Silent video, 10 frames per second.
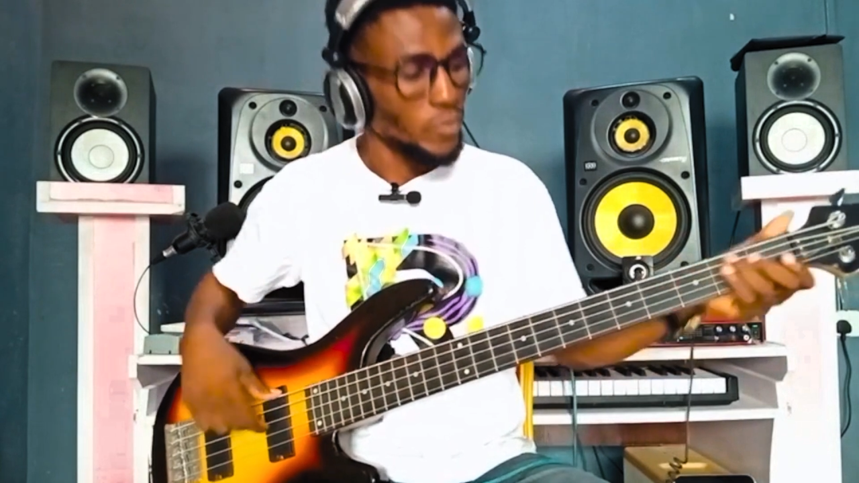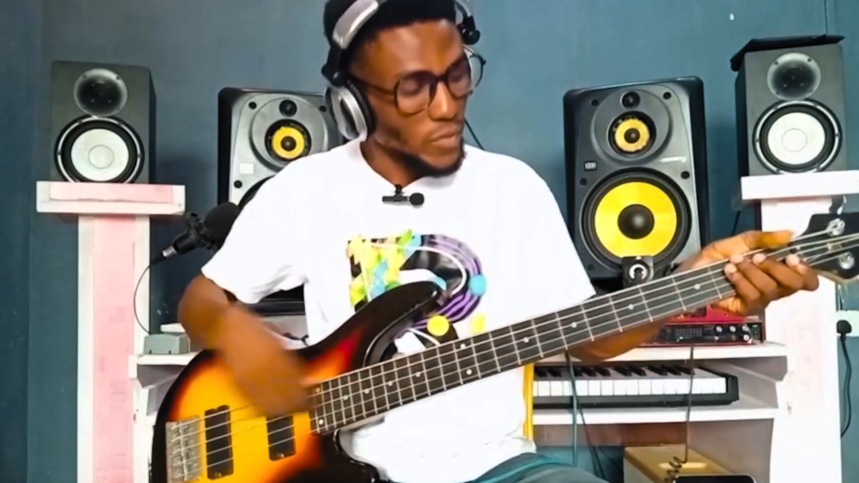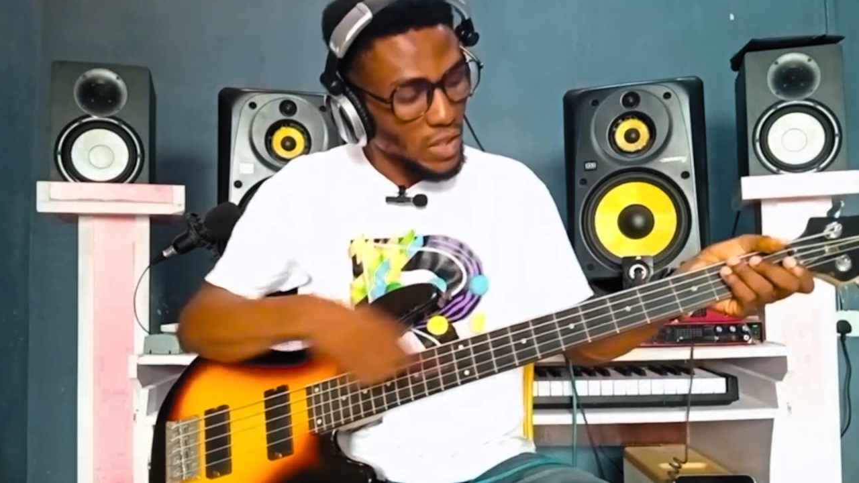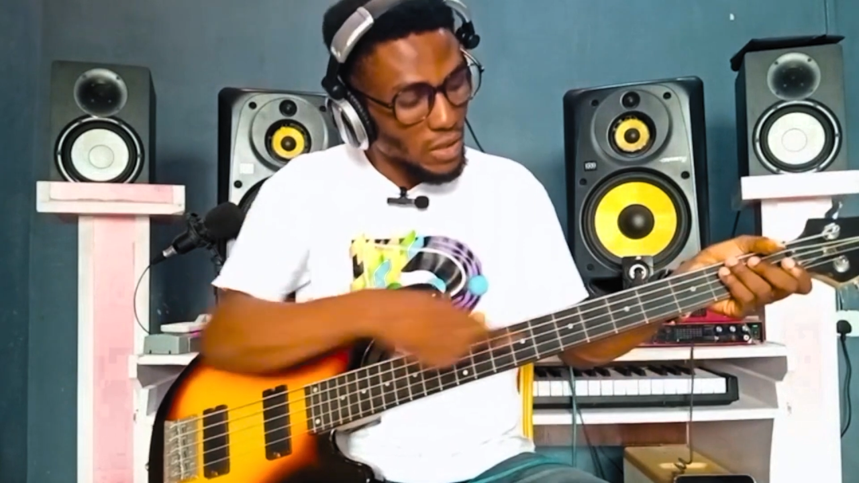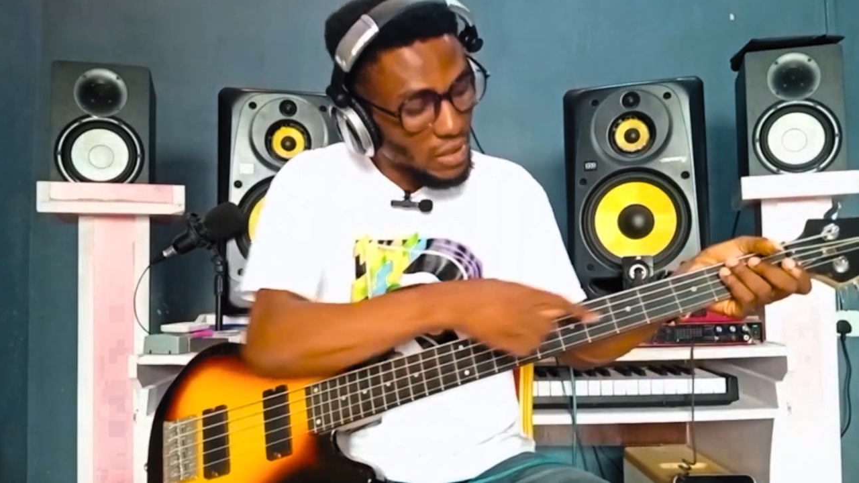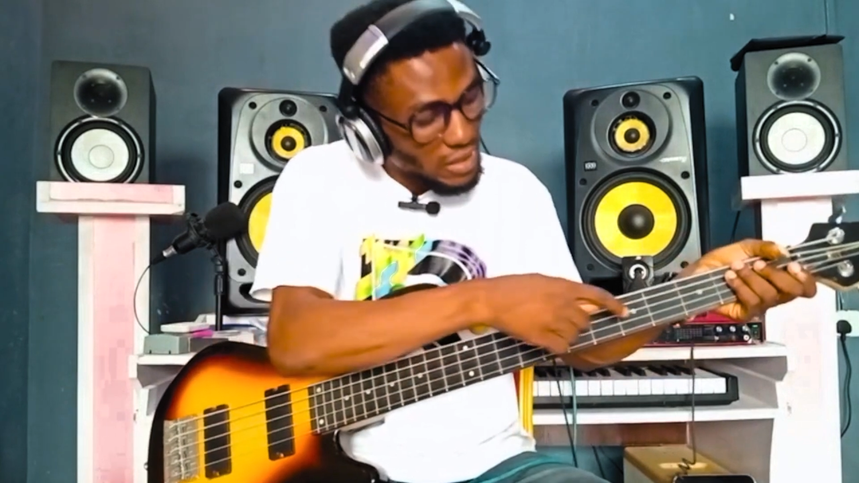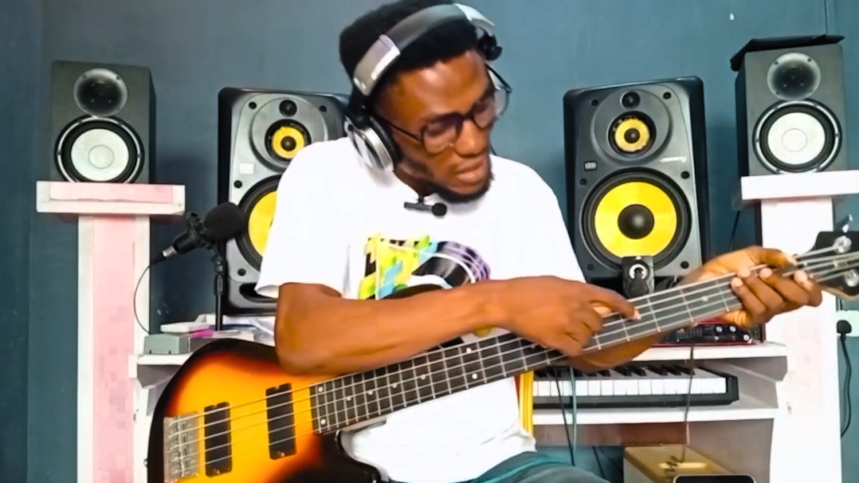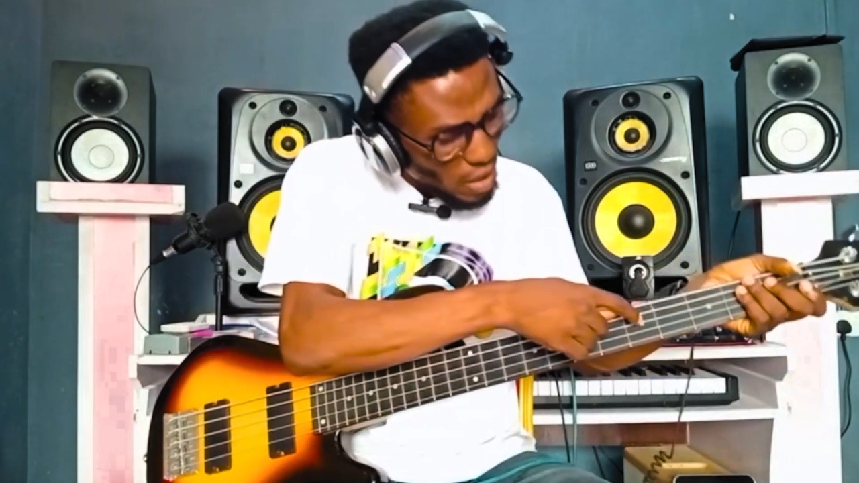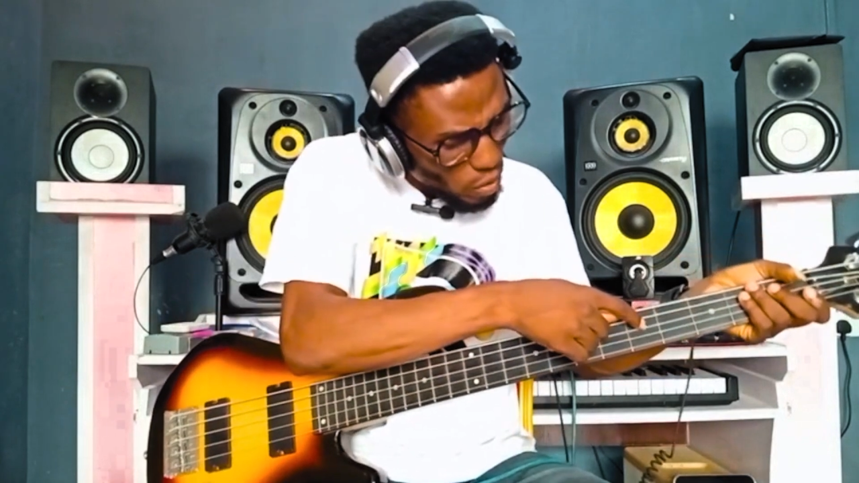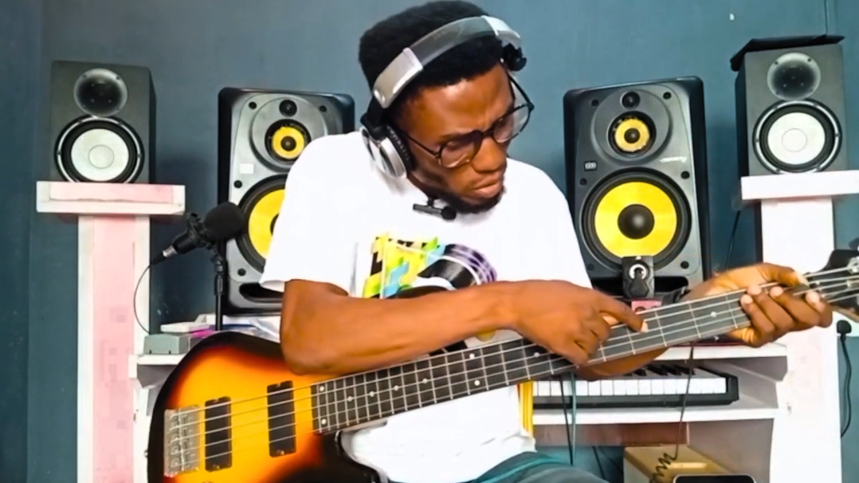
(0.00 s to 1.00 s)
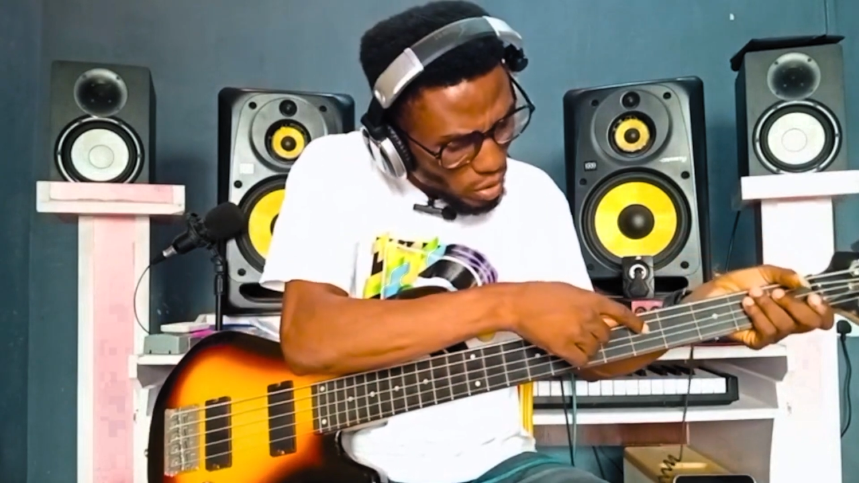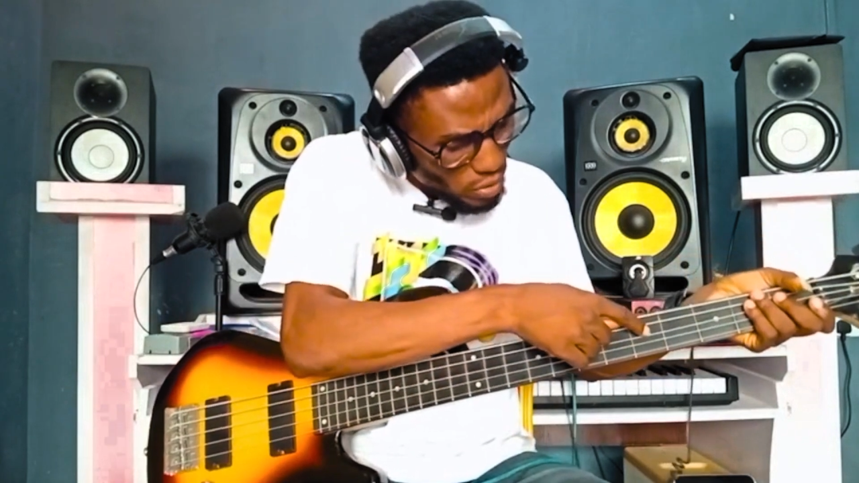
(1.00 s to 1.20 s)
The second dot